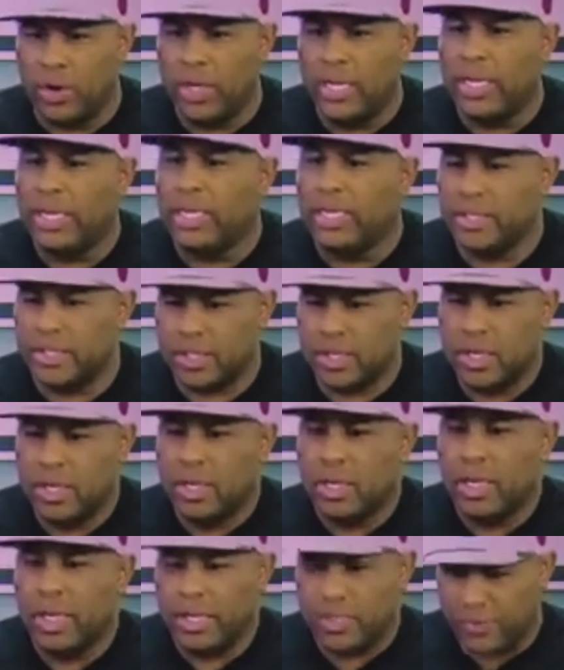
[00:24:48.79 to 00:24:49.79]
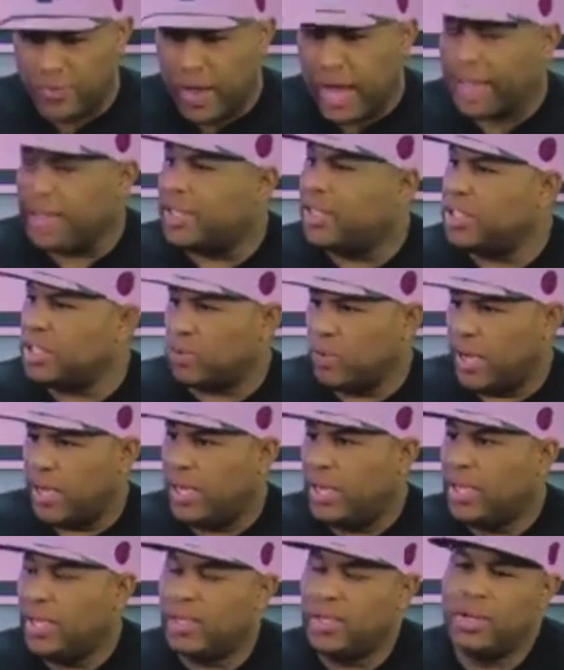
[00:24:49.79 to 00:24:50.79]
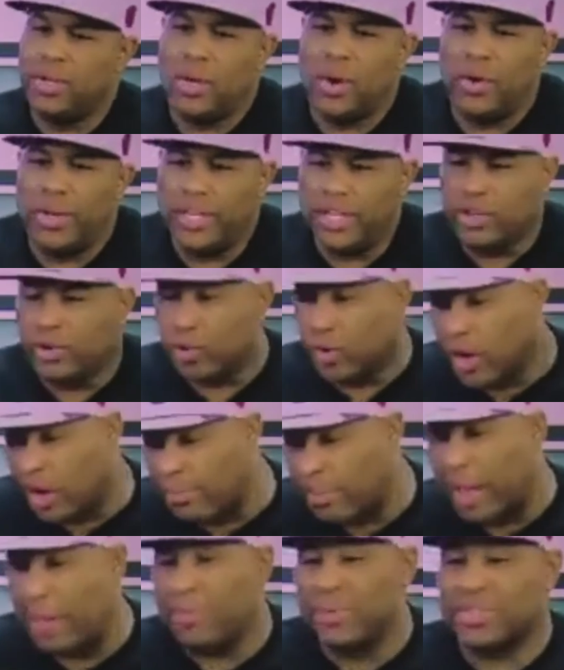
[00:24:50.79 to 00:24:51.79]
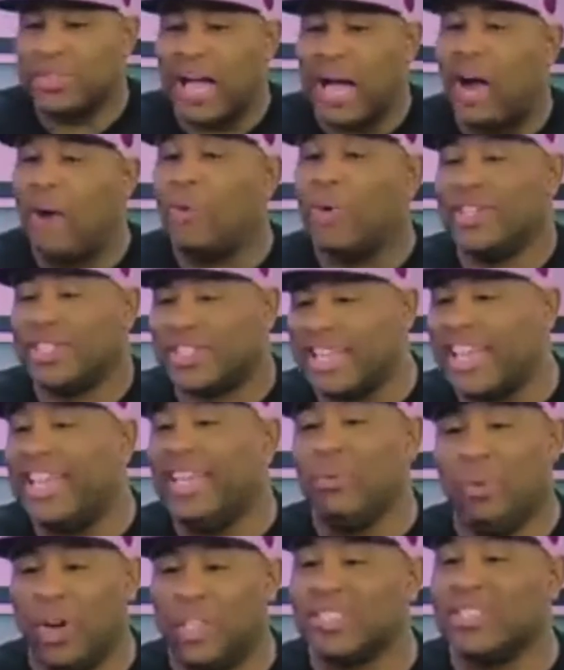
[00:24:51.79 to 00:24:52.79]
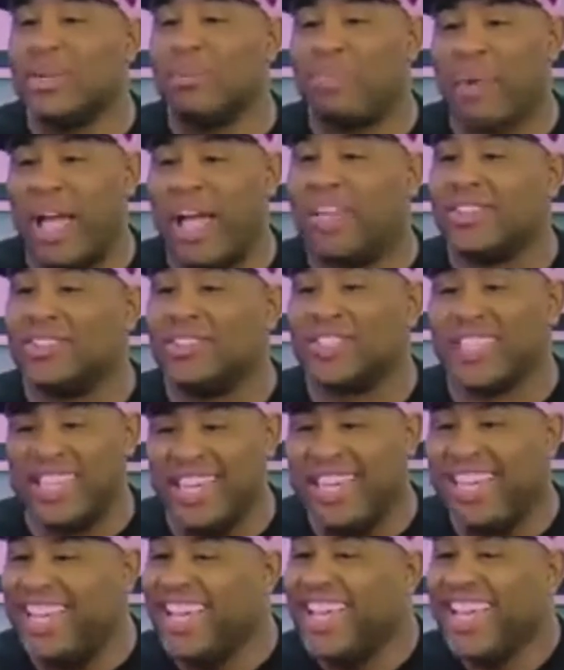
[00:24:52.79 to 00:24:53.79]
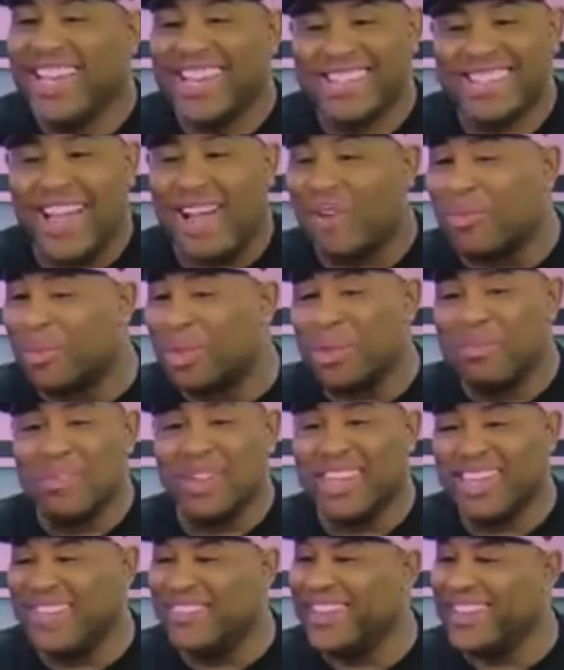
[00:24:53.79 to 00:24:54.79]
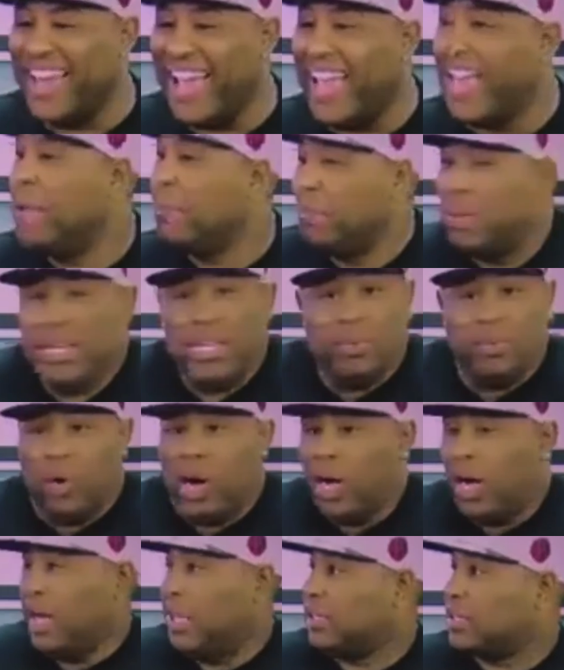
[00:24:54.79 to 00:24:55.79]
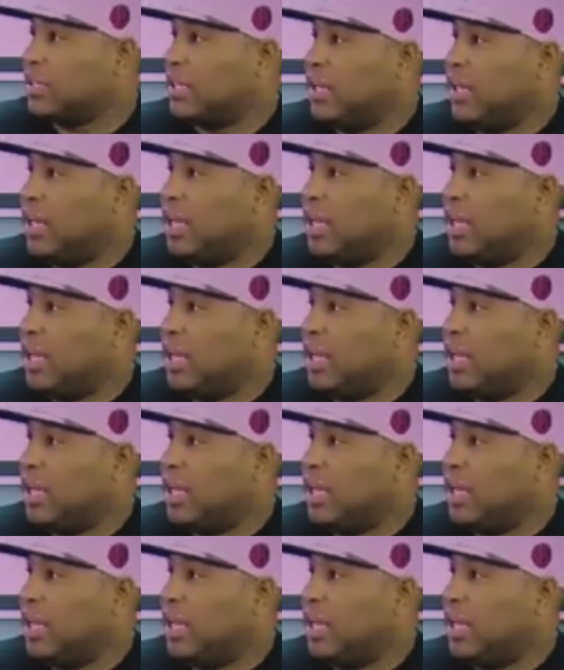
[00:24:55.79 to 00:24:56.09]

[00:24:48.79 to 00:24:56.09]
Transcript: he's finding his way, and he grew up. I always say he wasn't a pastor's kid because I don't really believe in that, but he was.